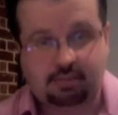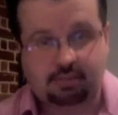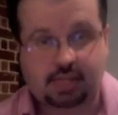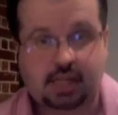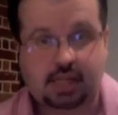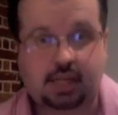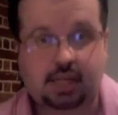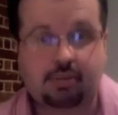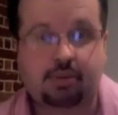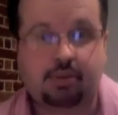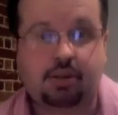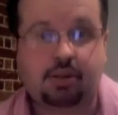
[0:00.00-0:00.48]

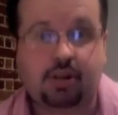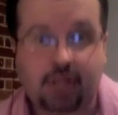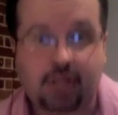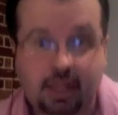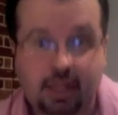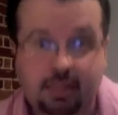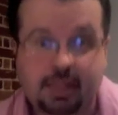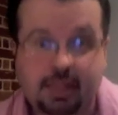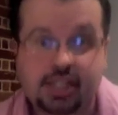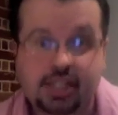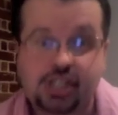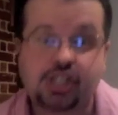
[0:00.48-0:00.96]
I'm not going
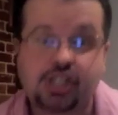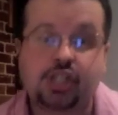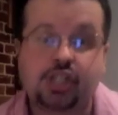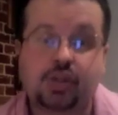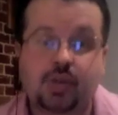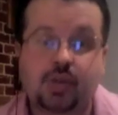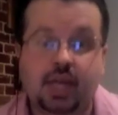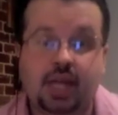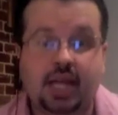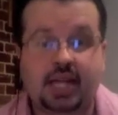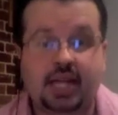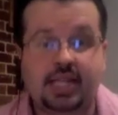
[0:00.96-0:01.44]
to mention
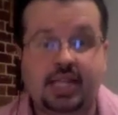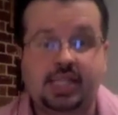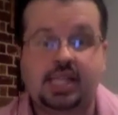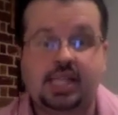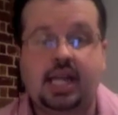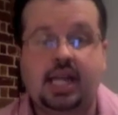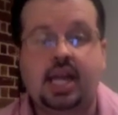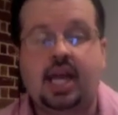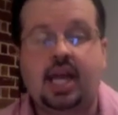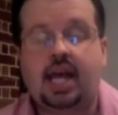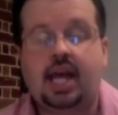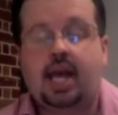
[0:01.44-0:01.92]
who that is.
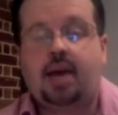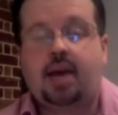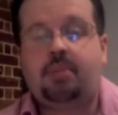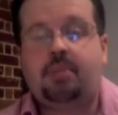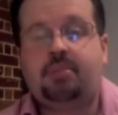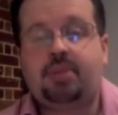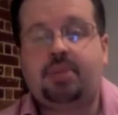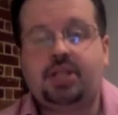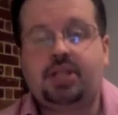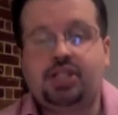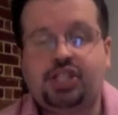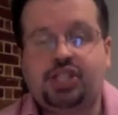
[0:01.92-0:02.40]

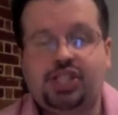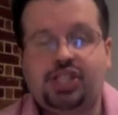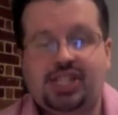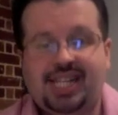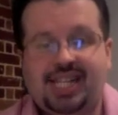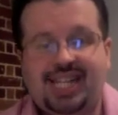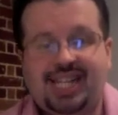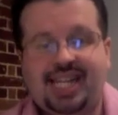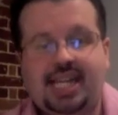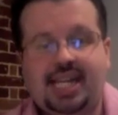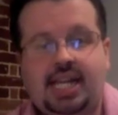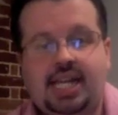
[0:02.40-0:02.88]
But
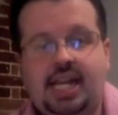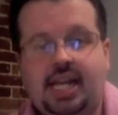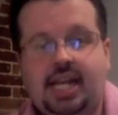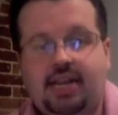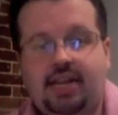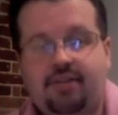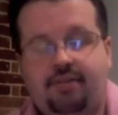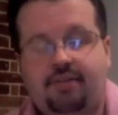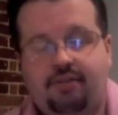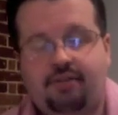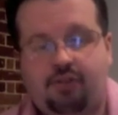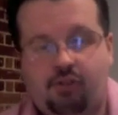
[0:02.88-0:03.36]
she
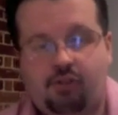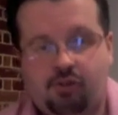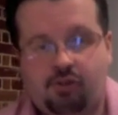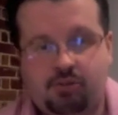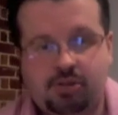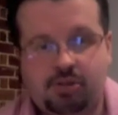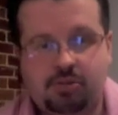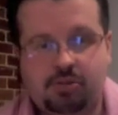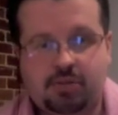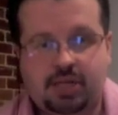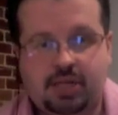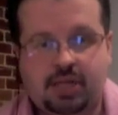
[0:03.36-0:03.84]

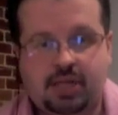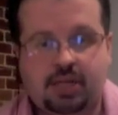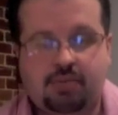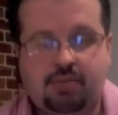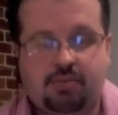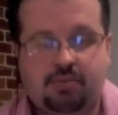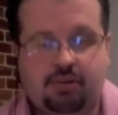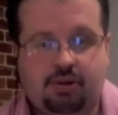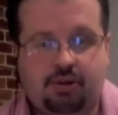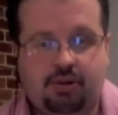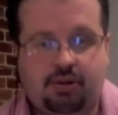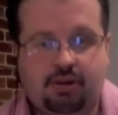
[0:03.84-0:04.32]
informs me that
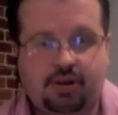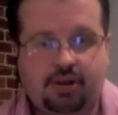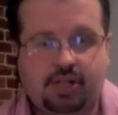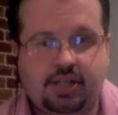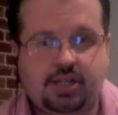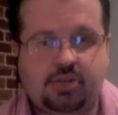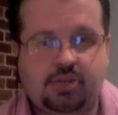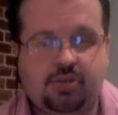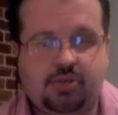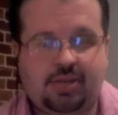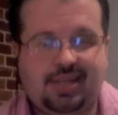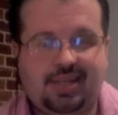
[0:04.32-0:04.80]

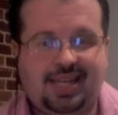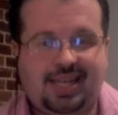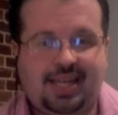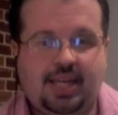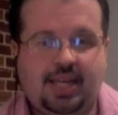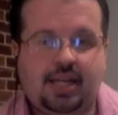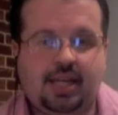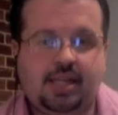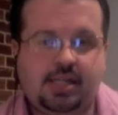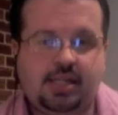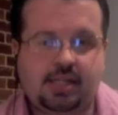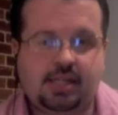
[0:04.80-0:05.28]
progress with
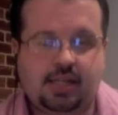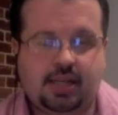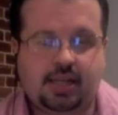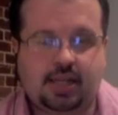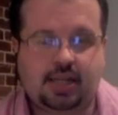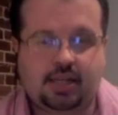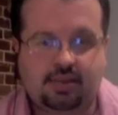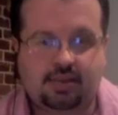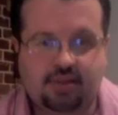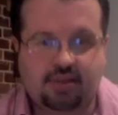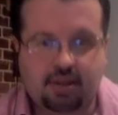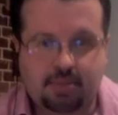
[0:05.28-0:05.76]
the
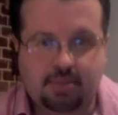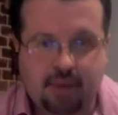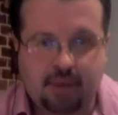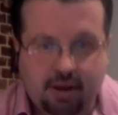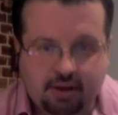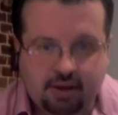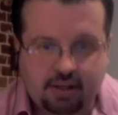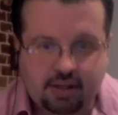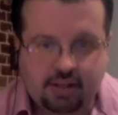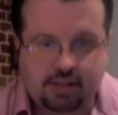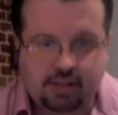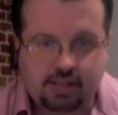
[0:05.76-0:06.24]
Circuit of the
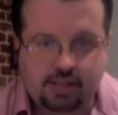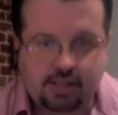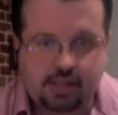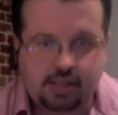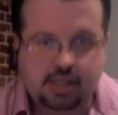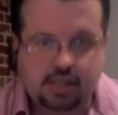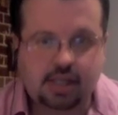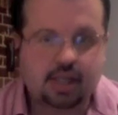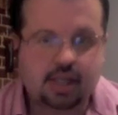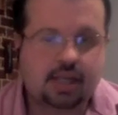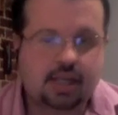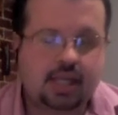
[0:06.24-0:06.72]

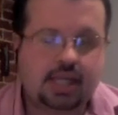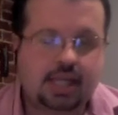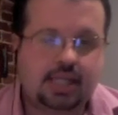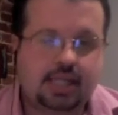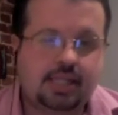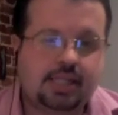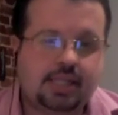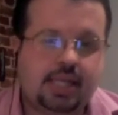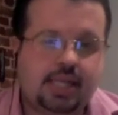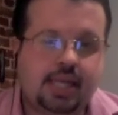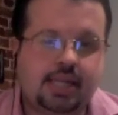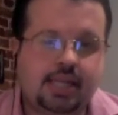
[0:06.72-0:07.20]
Americas
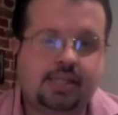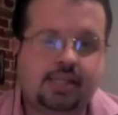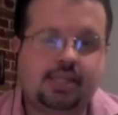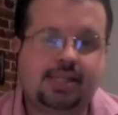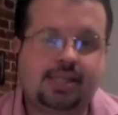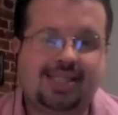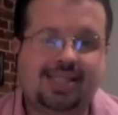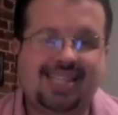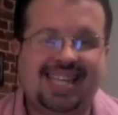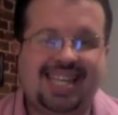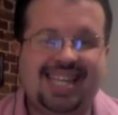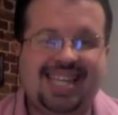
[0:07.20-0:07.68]
in
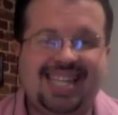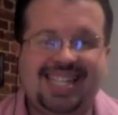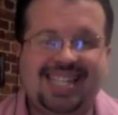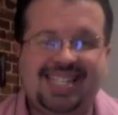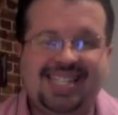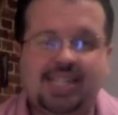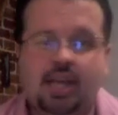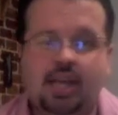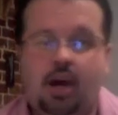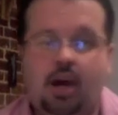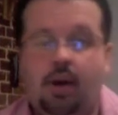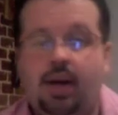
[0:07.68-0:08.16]
Texas
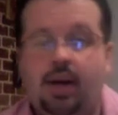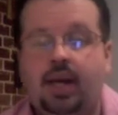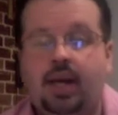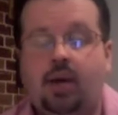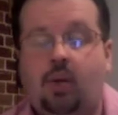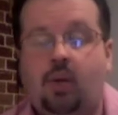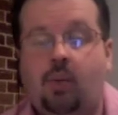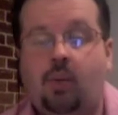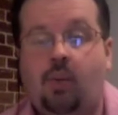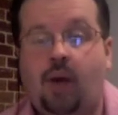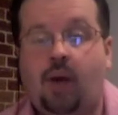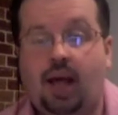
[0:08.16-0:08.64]
is going
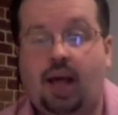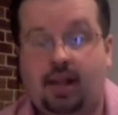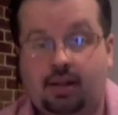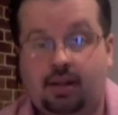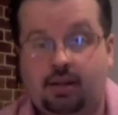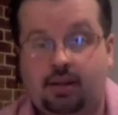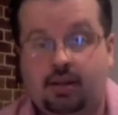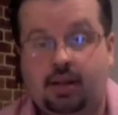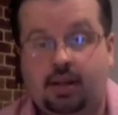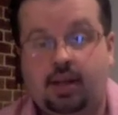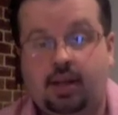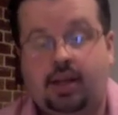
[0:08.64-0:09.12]

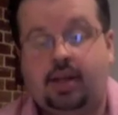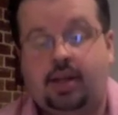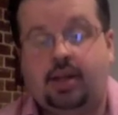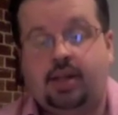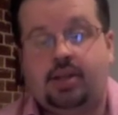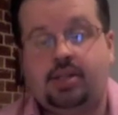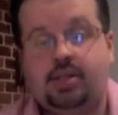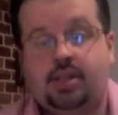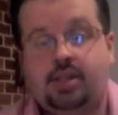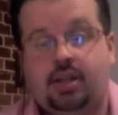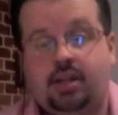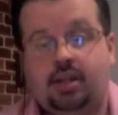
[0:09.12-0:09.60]
well.
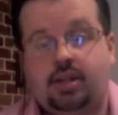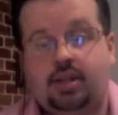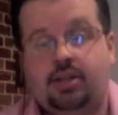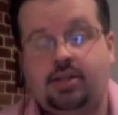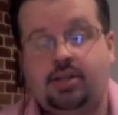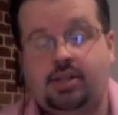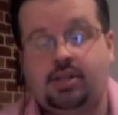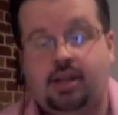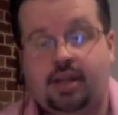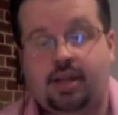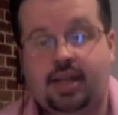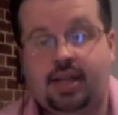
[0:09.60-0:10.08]
So it
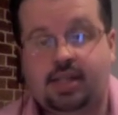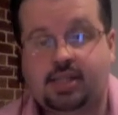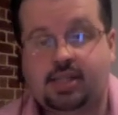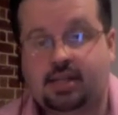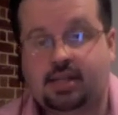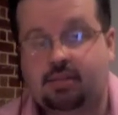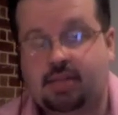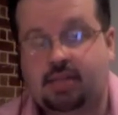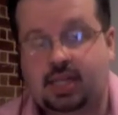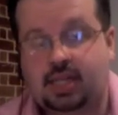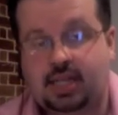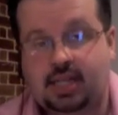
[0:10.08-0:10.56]
looks like that's
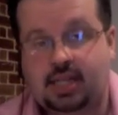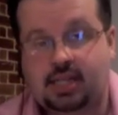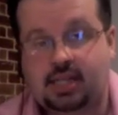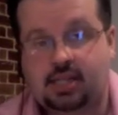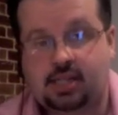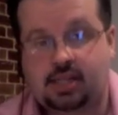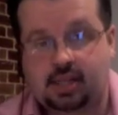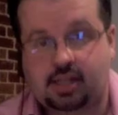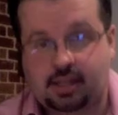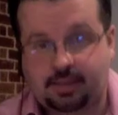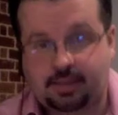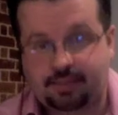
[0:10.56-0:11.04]
going to be a dead
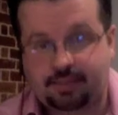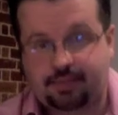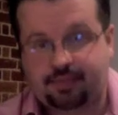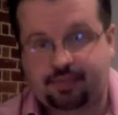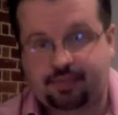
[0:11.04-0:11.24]
cert.